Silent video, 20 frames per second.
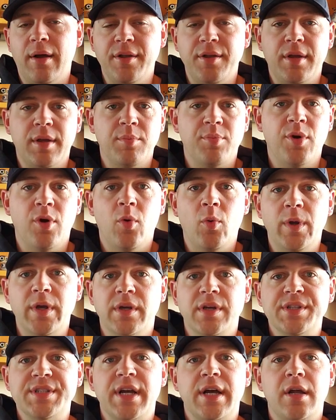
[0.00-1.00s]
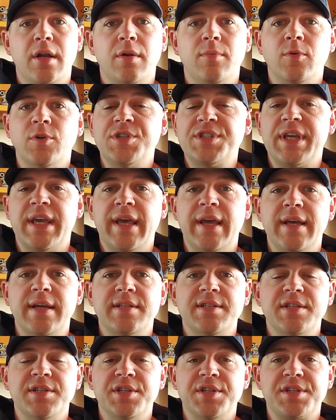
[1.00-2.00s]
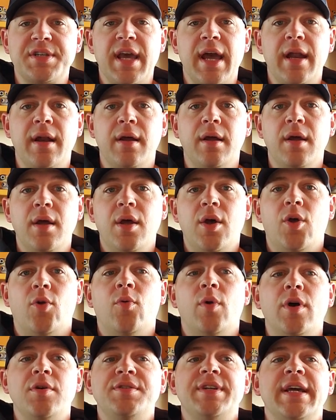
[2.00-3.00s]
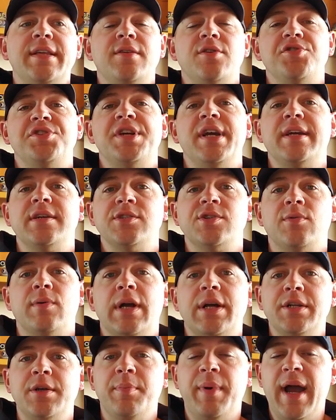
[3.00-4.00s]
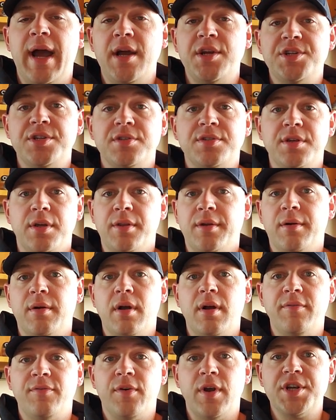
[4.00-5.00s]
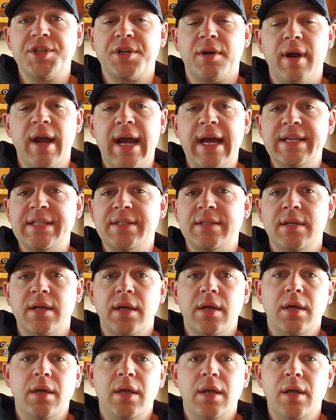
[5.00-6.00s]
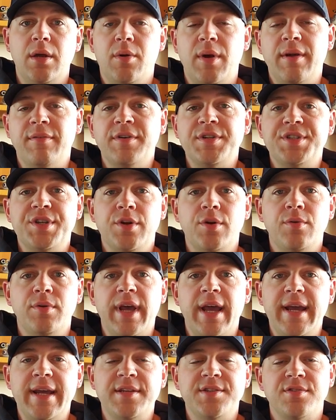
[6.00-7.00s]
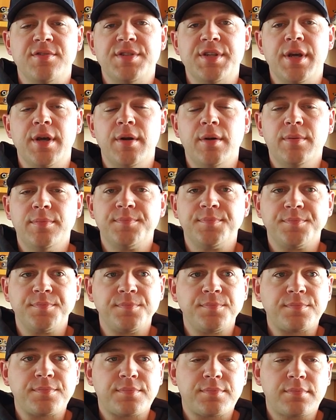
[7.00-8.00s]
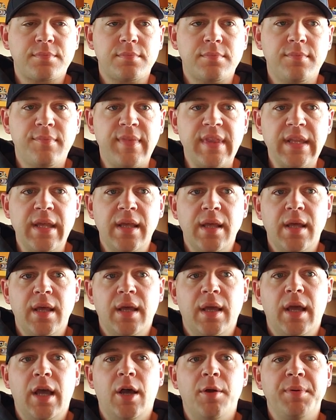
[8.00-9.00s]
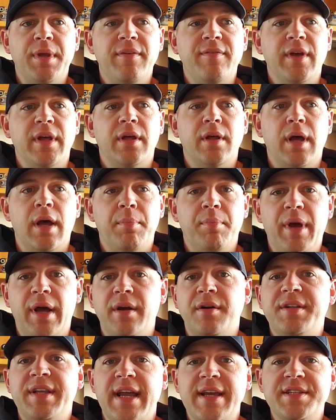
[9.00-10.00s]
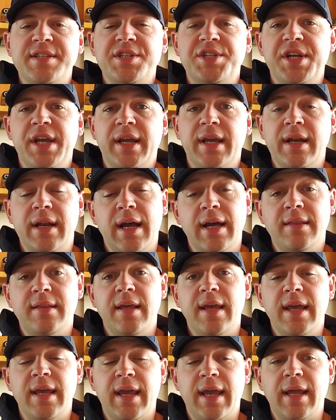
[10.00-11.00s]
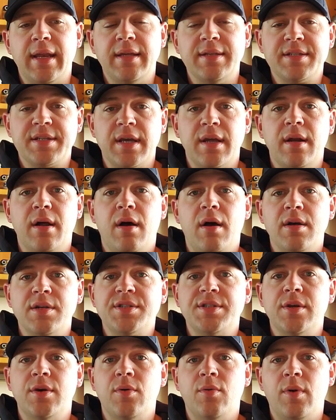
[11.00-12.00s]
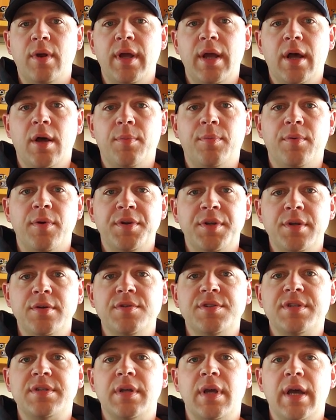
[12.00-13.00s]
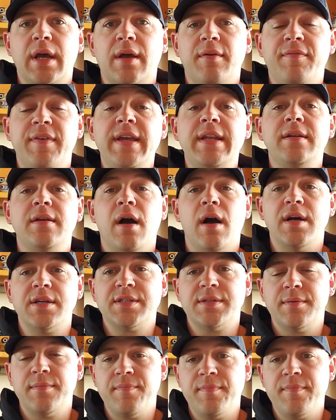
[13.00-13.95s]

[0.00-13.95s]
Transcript: You can put wheels on them or skids and just kind of rotate those chickens around your pasture so they're on fresh grass every 2 days or so. Help give you a better tasting chicken, I think, and it's going to also help reduce feed costs.